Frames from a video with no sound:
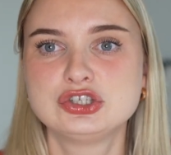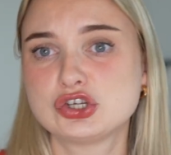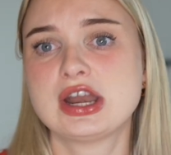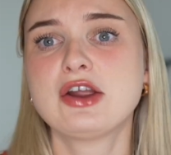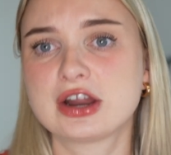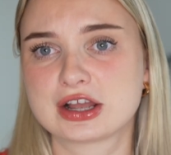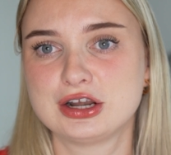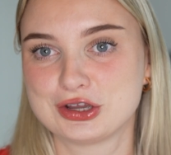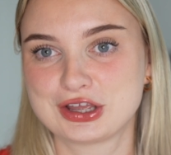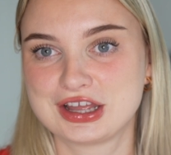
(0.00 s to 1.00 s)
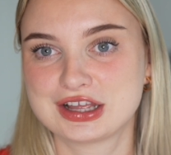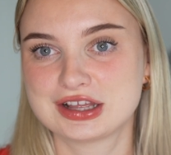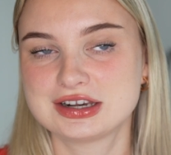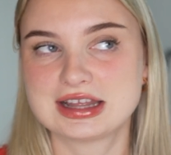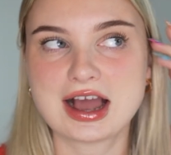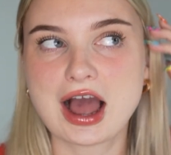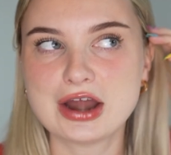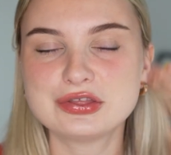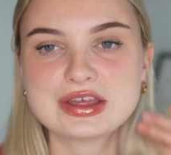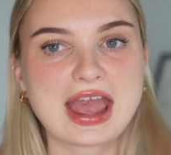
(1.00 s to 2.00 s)
generic looking. I
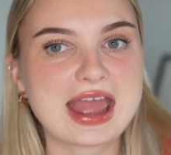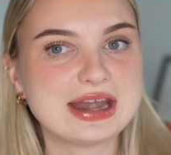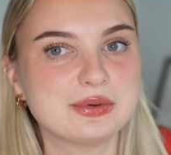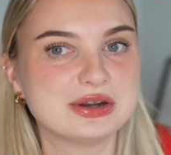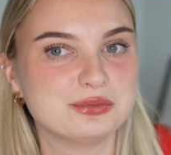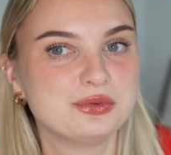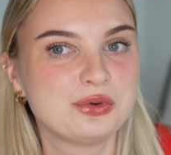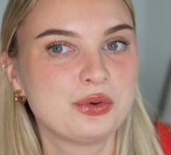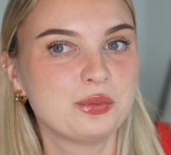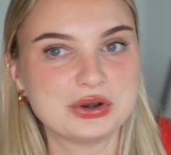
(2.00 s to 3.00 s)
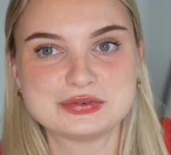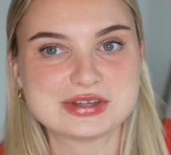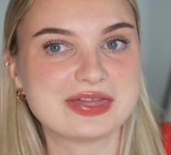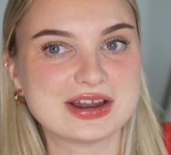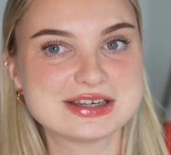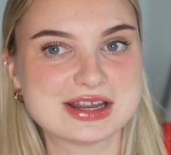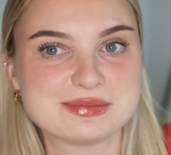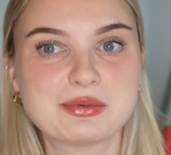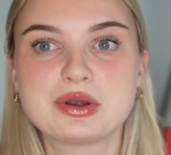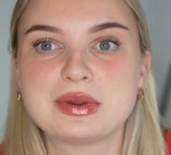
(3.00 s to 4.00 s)
don't think anyone would have said that to
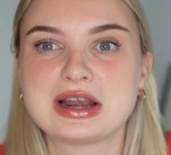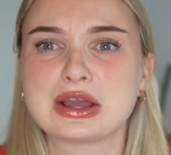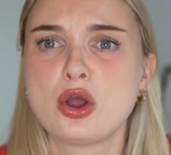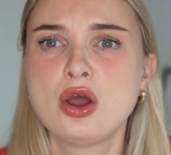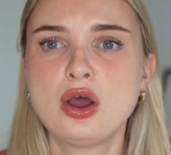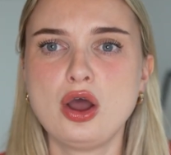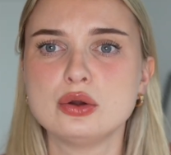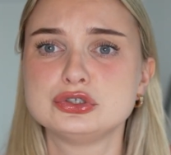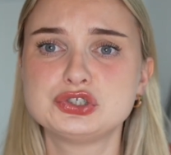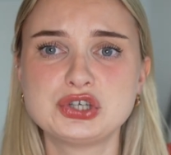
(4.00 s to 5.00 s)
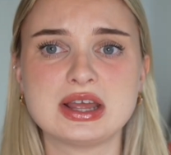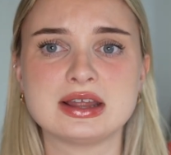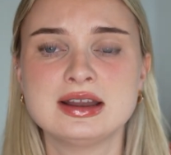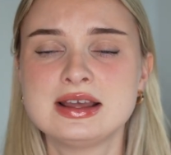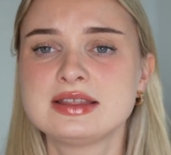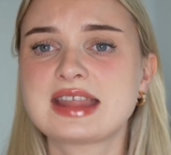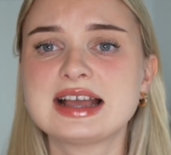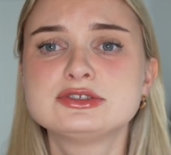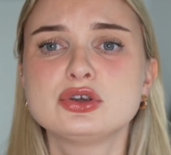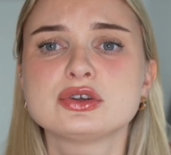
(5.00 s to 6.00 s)
him. They would have been like, oh shit,
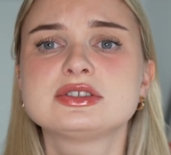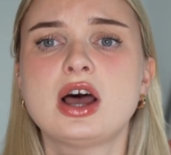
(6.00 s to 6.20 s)
that took